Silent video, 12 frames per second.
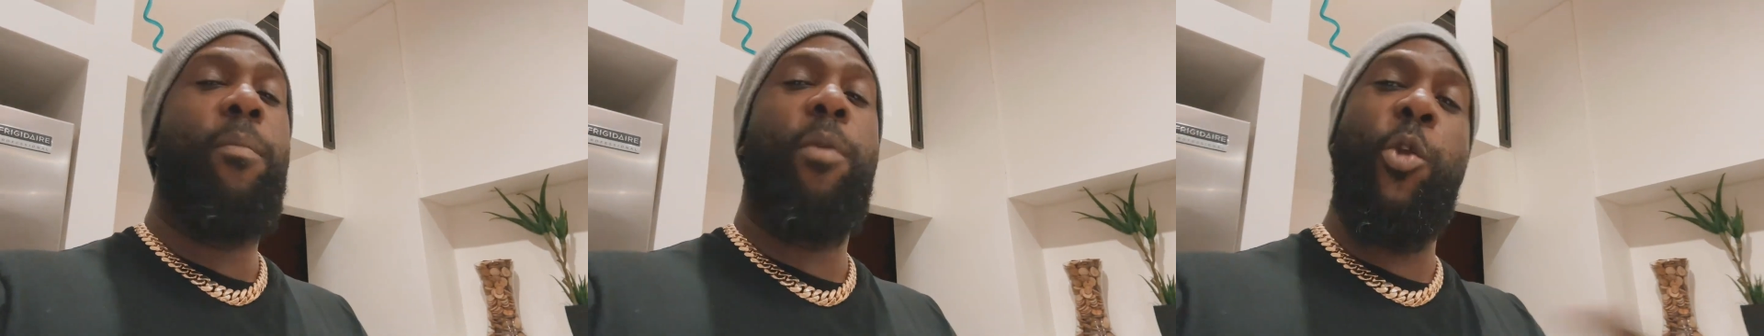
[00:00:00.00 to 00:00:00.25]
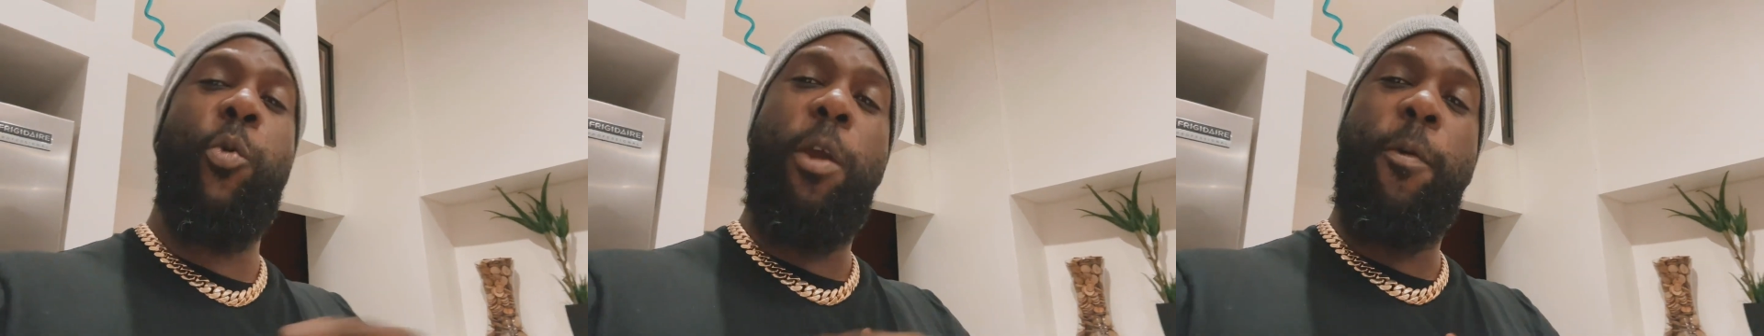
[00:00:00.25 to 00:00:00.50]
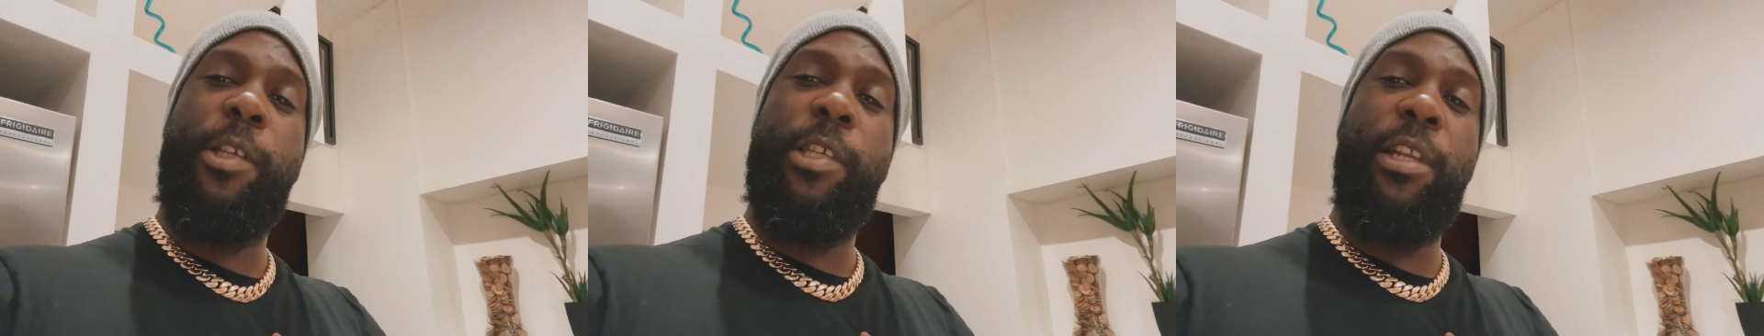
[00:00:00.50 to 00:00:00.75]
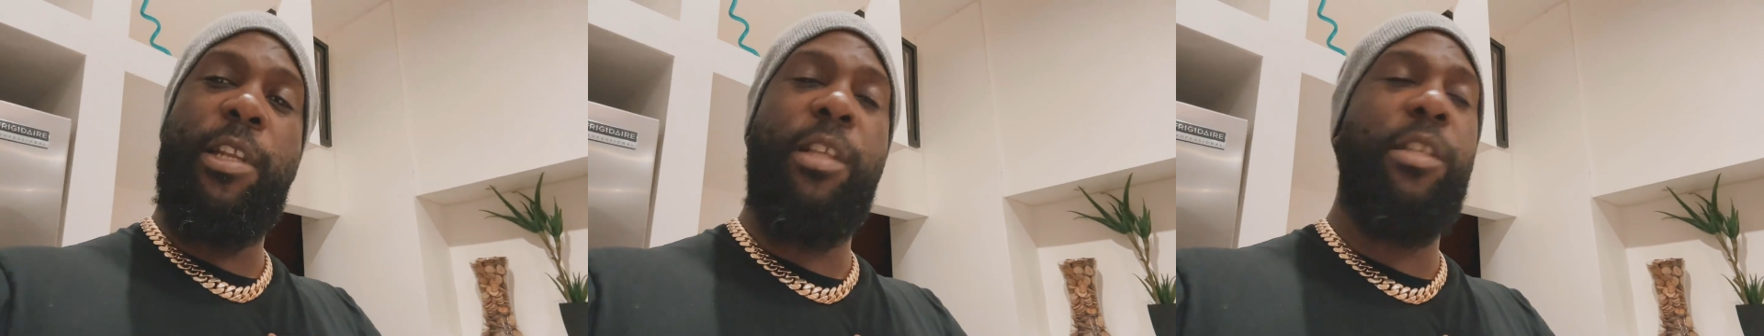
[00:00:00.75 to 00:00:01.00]
But the way we
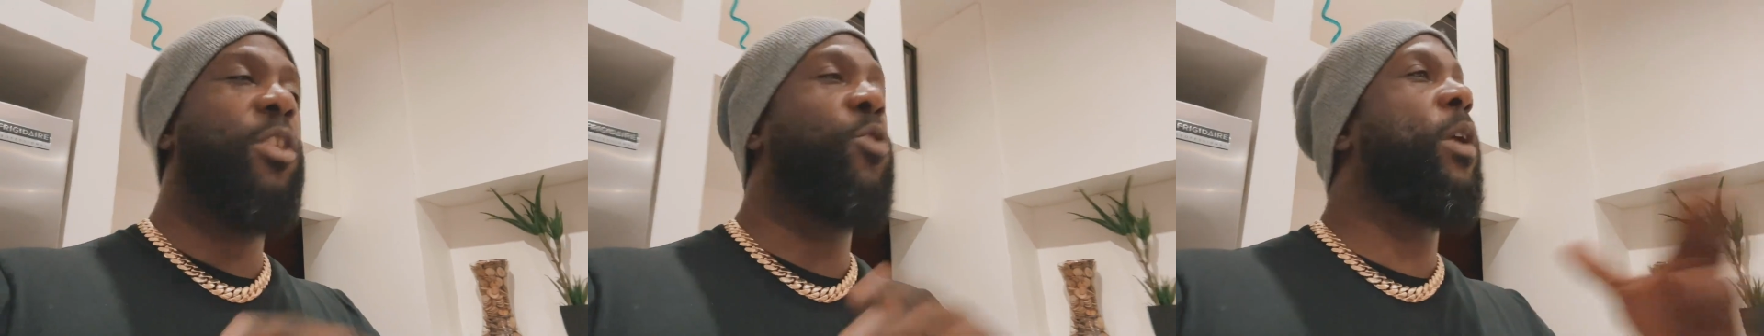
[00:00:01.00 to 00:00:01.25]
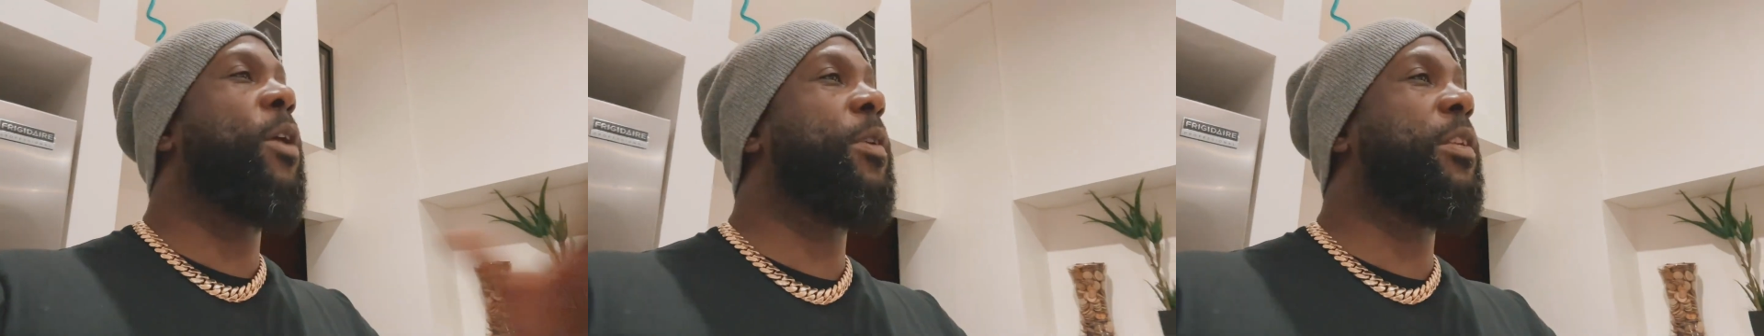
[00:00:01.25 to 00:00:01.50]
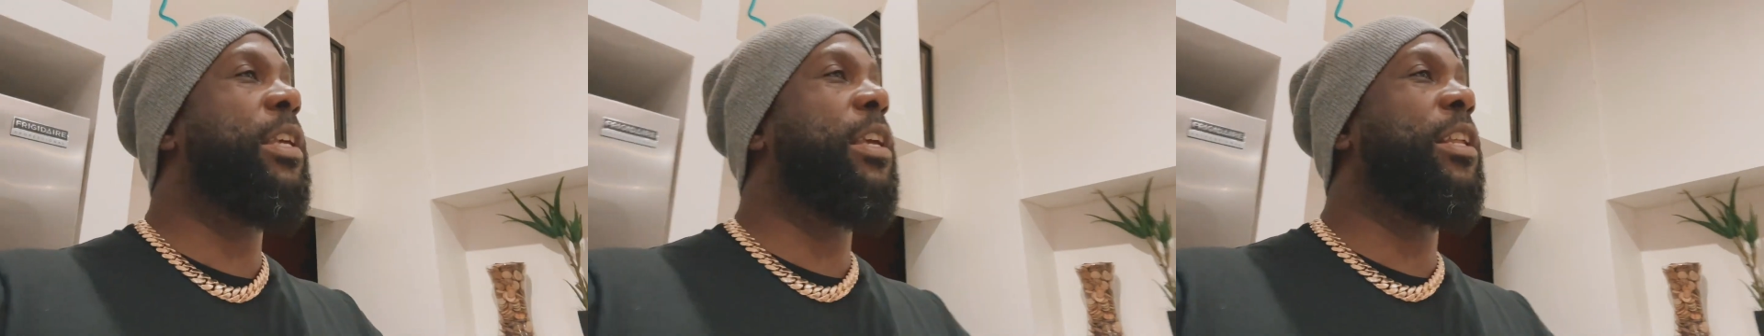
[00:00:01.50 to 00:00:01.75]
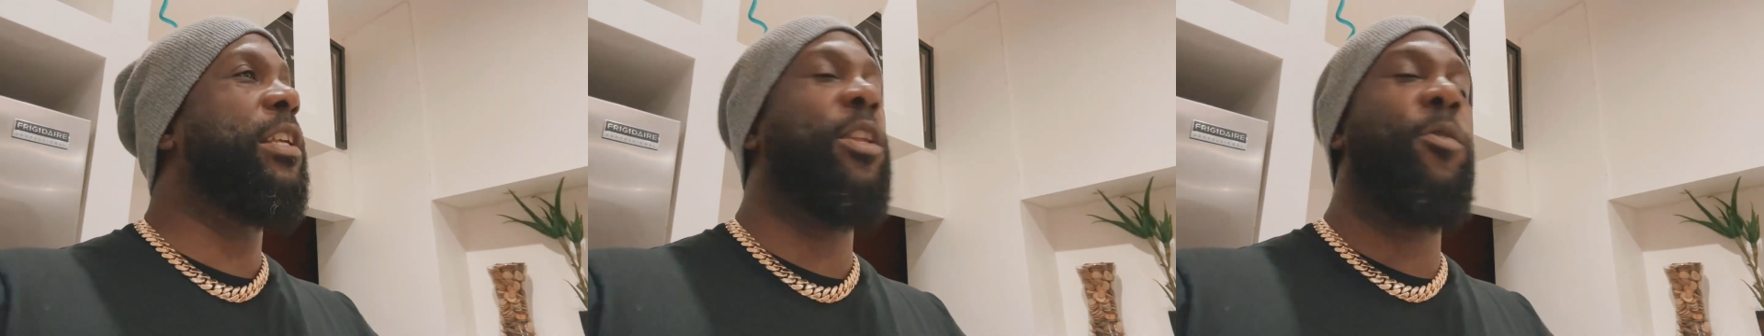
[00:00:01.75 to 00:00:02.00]
say things is the way we see things.